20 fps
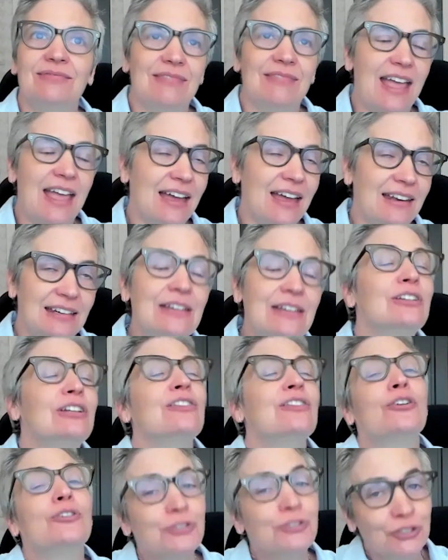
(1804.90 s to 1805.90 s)
And even
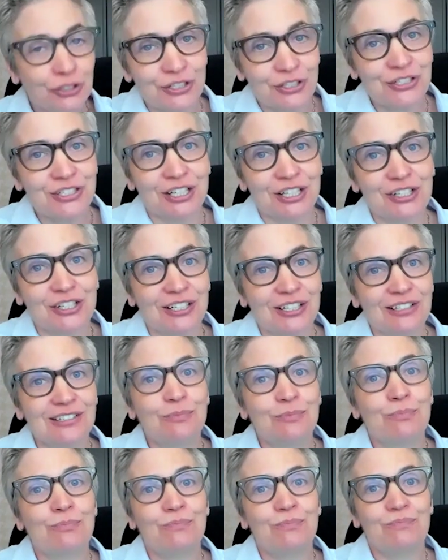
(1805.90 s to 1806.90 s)
in those
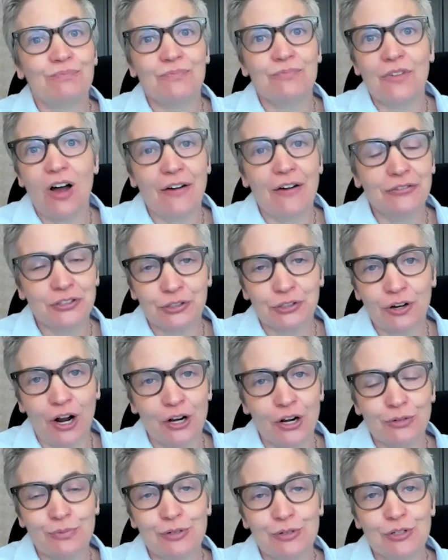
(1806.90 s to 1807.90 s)
jurisdictions, officer
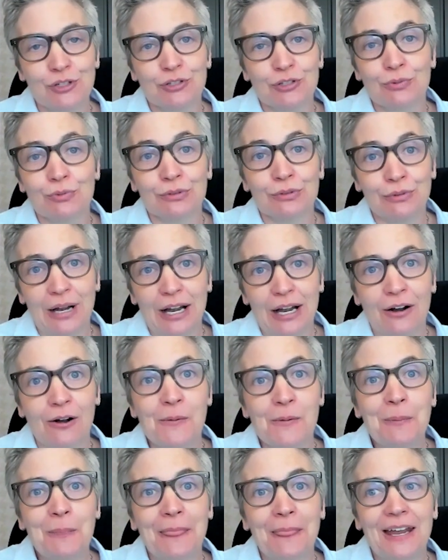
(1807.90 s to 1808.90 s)
contributions were
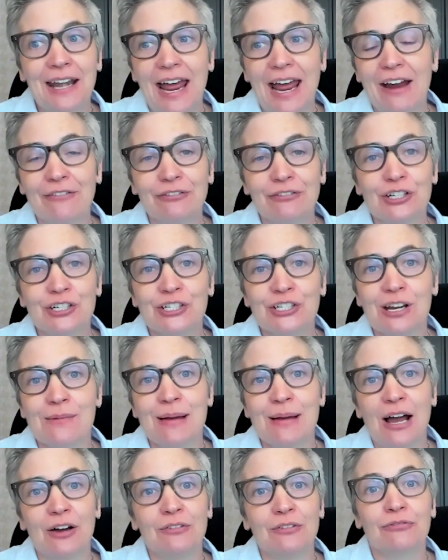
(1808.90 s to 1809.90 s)
rare and averaged
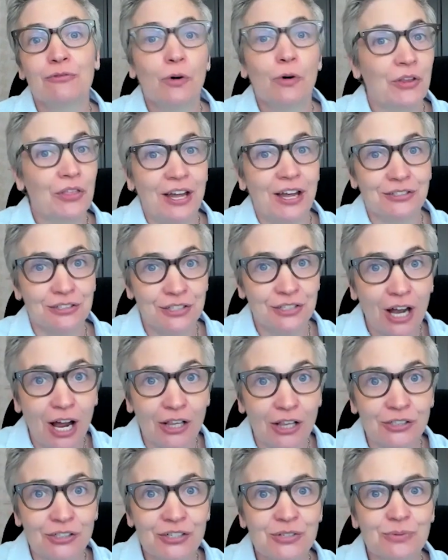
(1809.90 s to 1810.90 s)
about
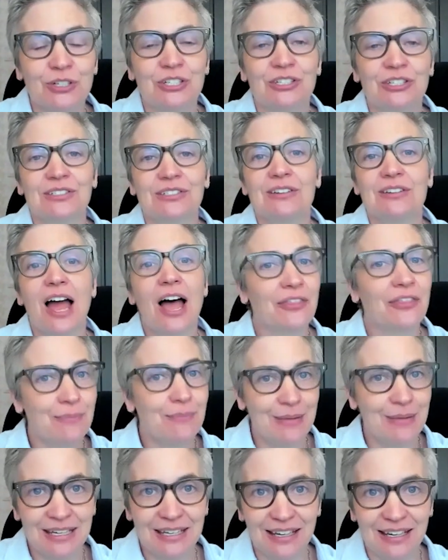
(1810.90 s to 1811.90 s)
$4,000, which is not the
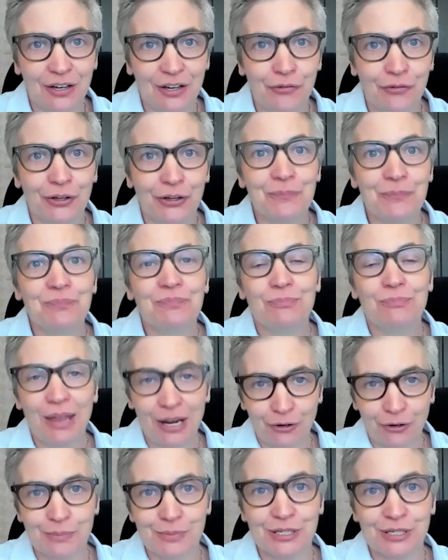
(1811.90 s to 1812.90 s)
making of a
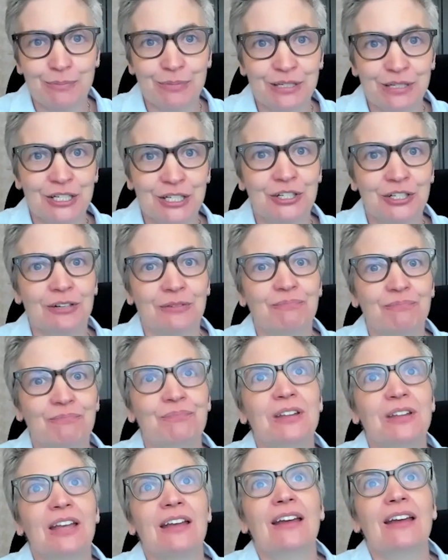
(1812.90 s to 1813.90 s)
bankruptcy petition.
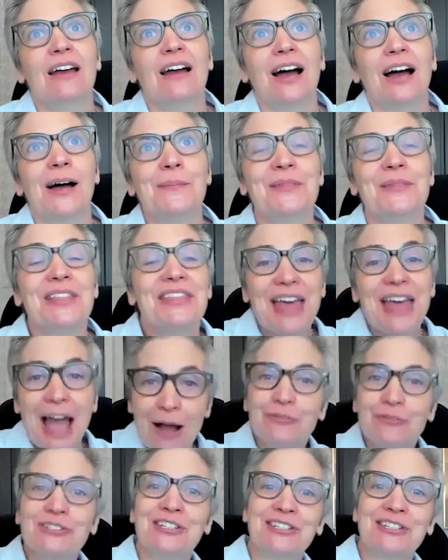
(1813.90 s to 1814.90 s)
Um,
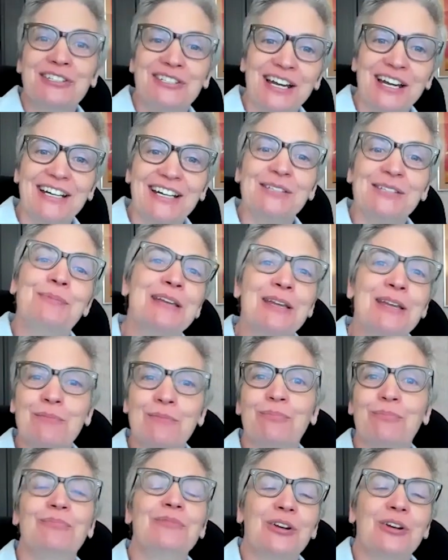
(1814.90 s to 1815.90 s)
that was a study,
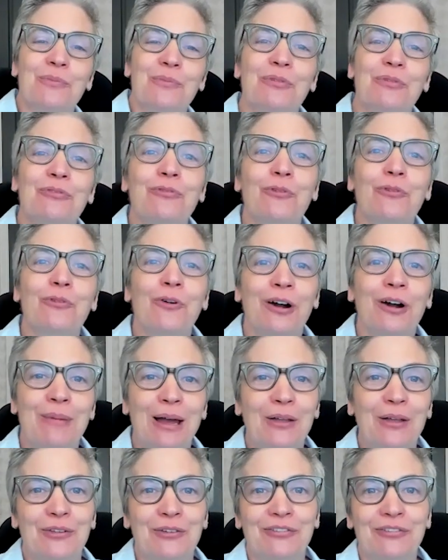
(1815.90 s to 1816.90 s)
speaking, you know, before
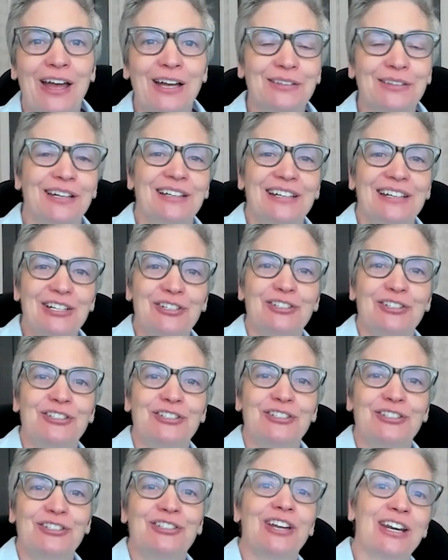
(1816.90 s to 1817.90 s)
about the fact that each
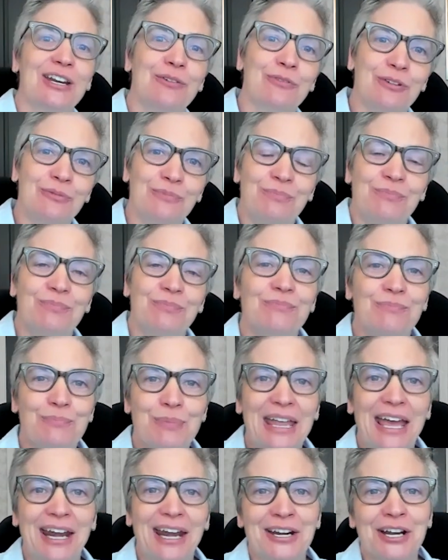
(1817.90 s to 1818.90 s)
study would beget
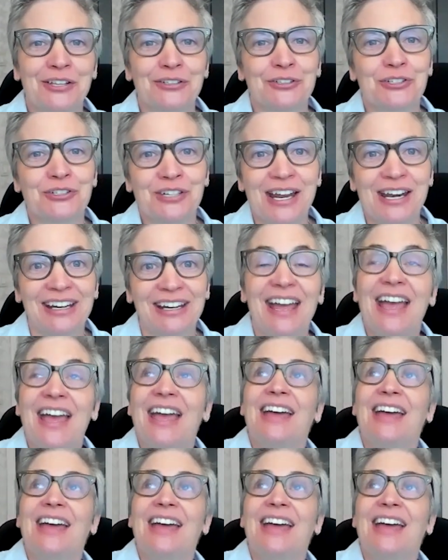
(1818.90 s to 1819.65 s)
another study